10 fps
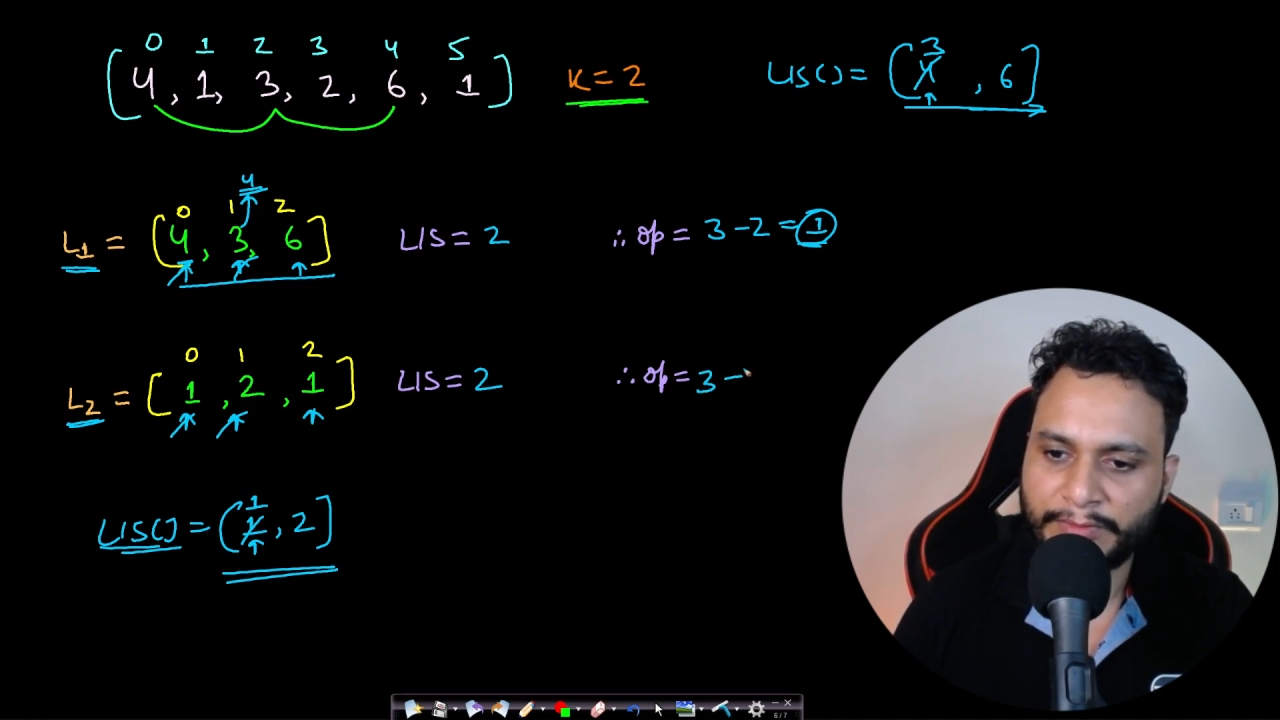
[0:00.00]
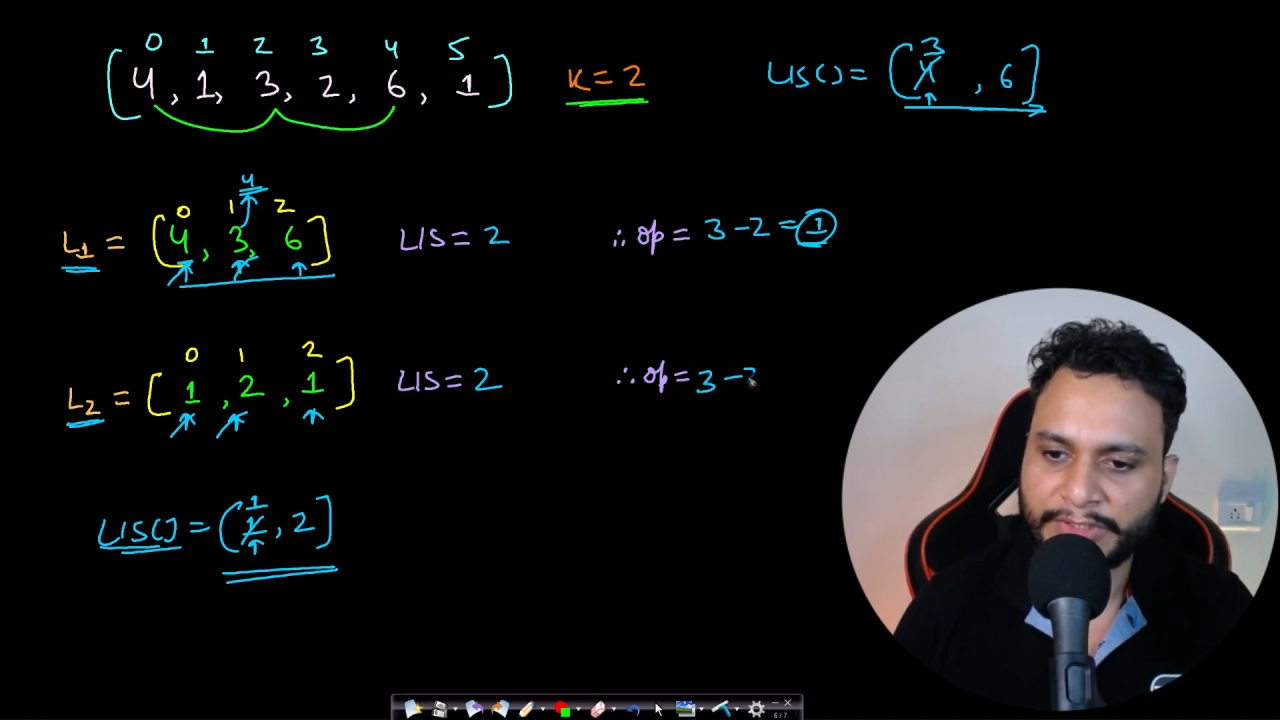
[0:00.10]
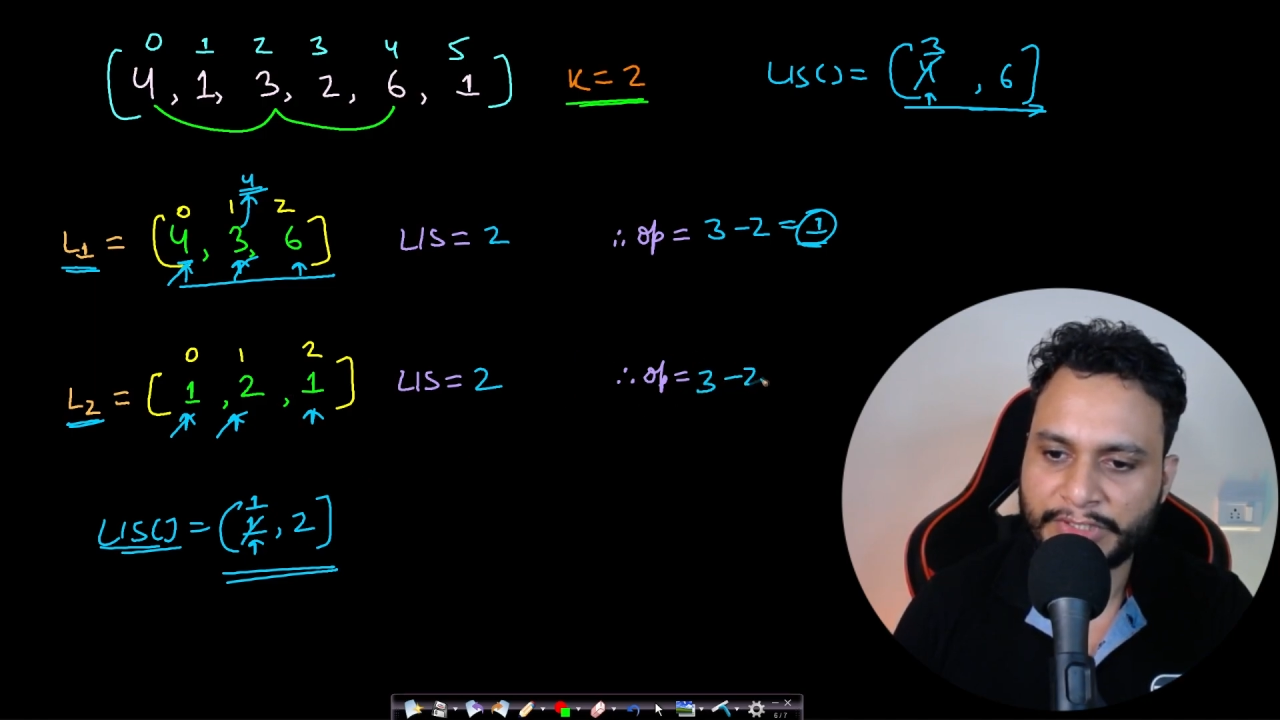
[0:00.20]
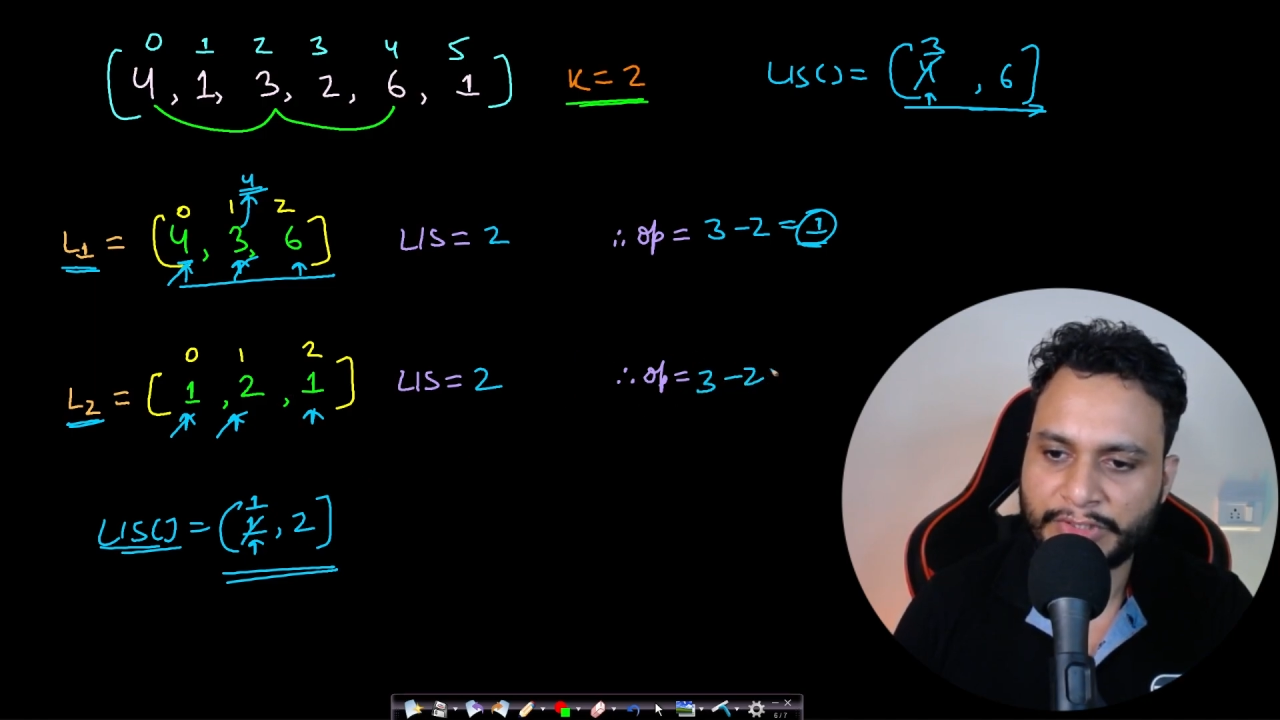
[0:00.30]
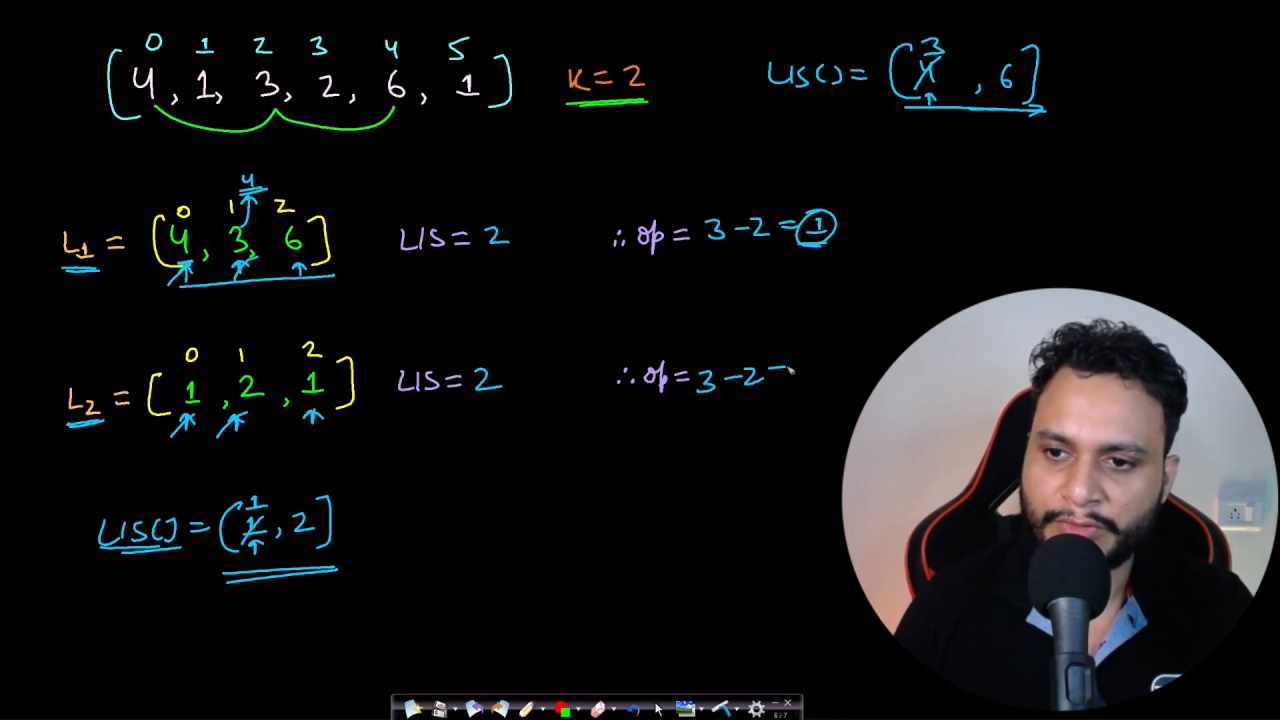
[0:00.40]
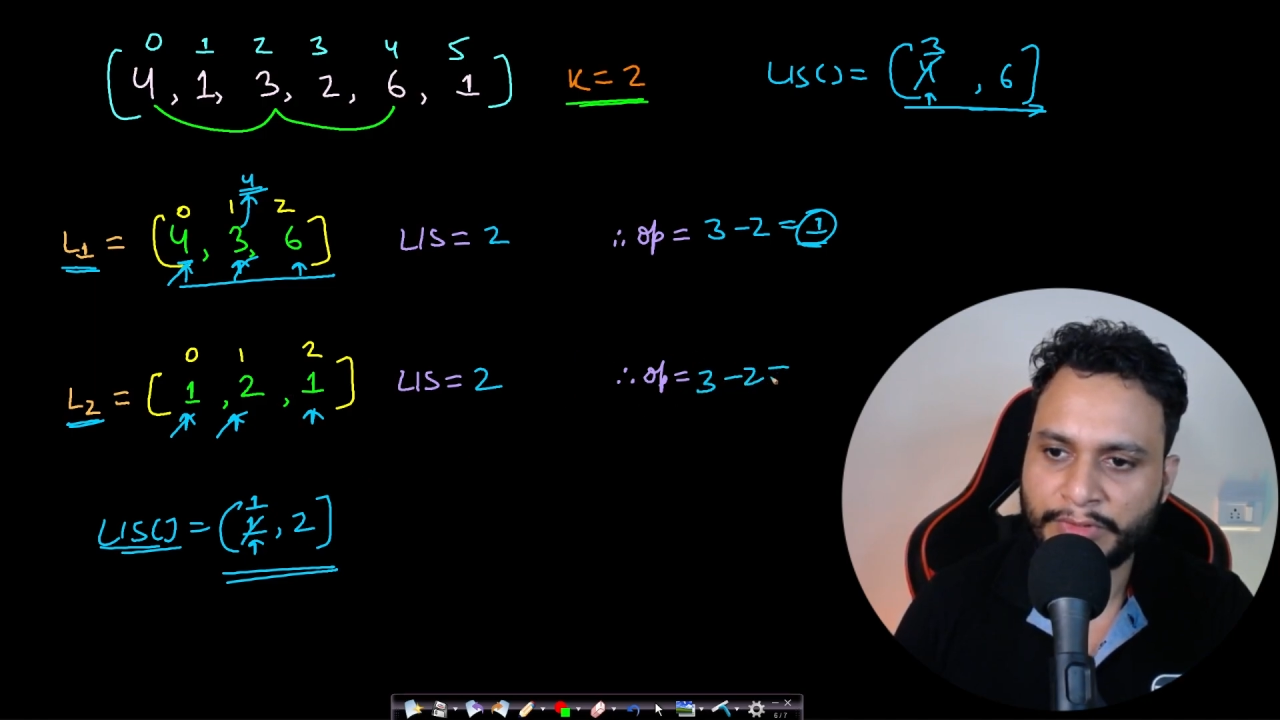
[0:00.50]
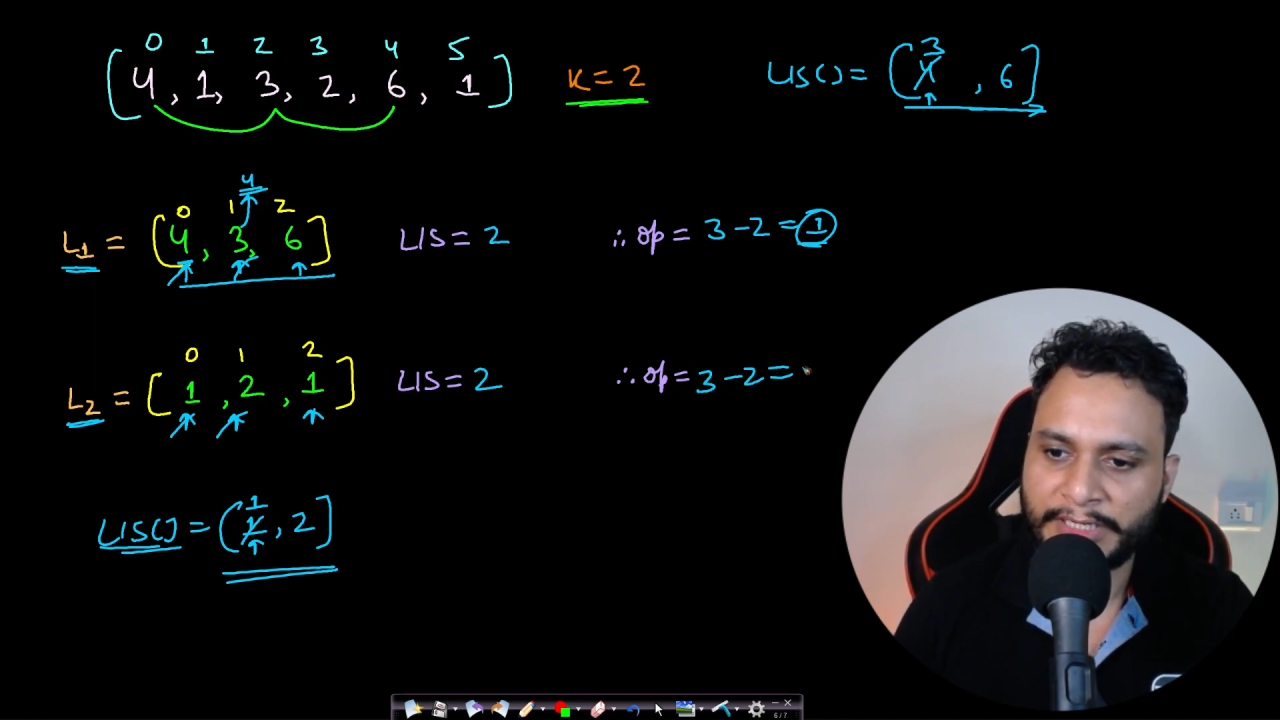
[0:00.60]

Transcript: which is 2,